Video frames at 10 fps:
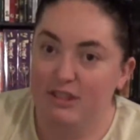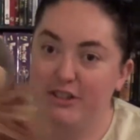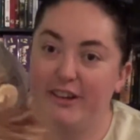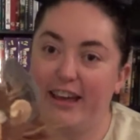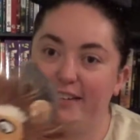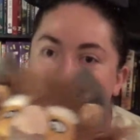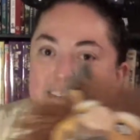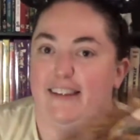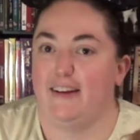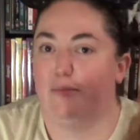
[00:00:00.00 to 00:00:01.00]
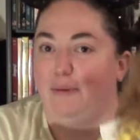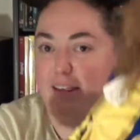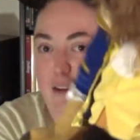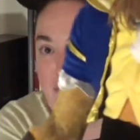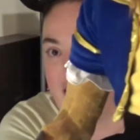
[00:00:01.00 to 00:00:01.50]
So yeah, this is our
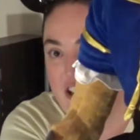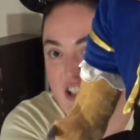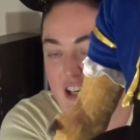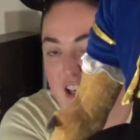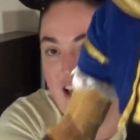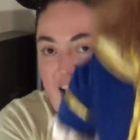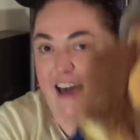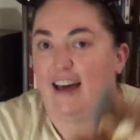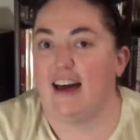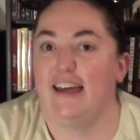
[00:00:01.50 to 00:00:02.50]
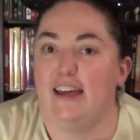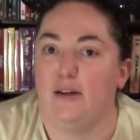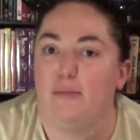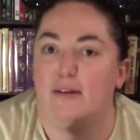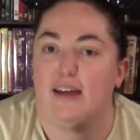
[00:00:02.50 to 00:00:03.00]
Beast plushie. I got
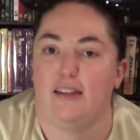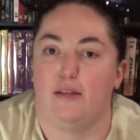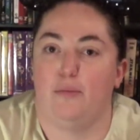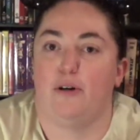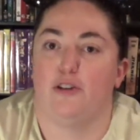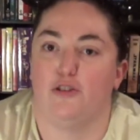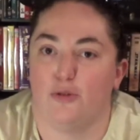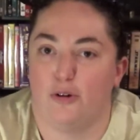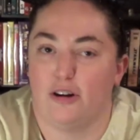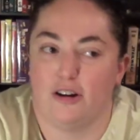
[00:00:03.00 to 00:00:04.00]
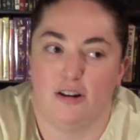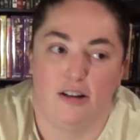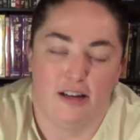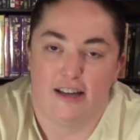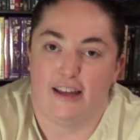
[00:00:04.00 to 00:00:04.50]
him in the Bonjour
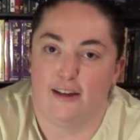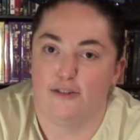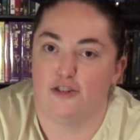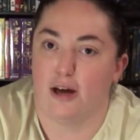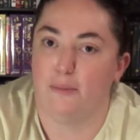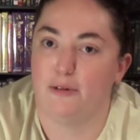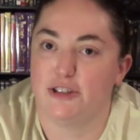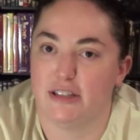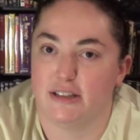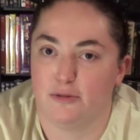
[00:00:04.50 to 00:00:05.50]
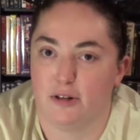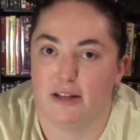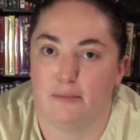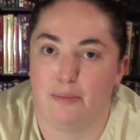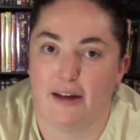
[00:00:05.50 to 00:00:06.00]
gift shop, which is the one
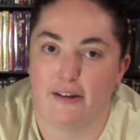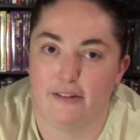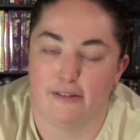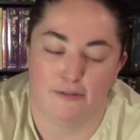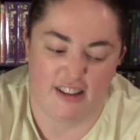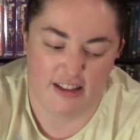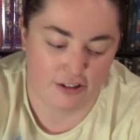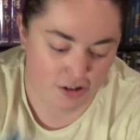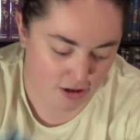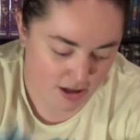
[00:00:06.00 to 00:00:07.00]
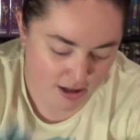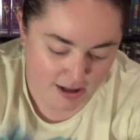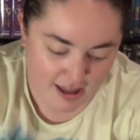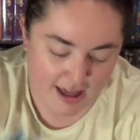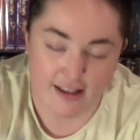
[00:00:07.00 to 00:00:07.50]
in Belle's Village.
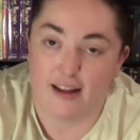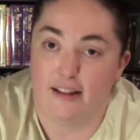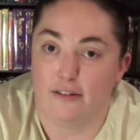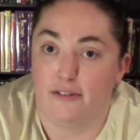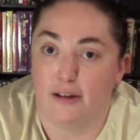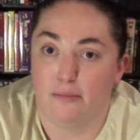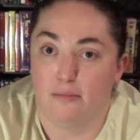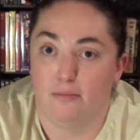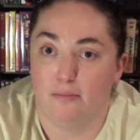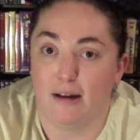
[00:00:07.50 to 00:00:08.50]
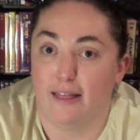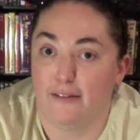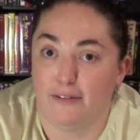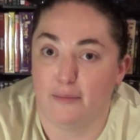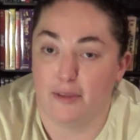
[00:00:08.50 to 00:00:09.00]
And I love him. I
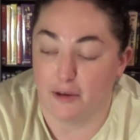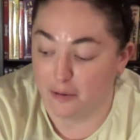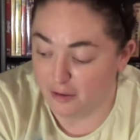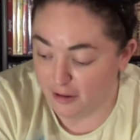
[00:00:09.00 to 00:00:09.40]
love him so.